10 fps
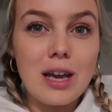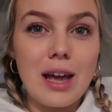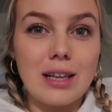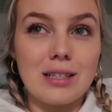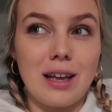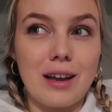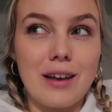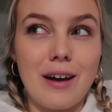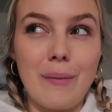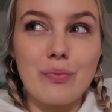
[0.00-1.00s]
It's like
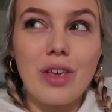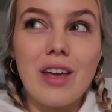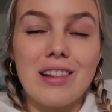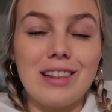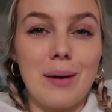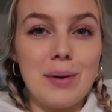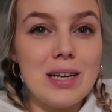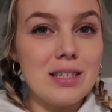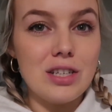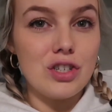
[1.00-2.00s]
a lemon
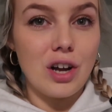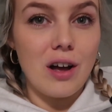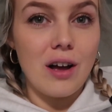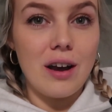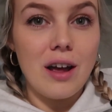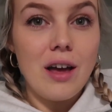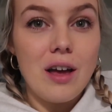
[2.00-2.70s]
and Dijon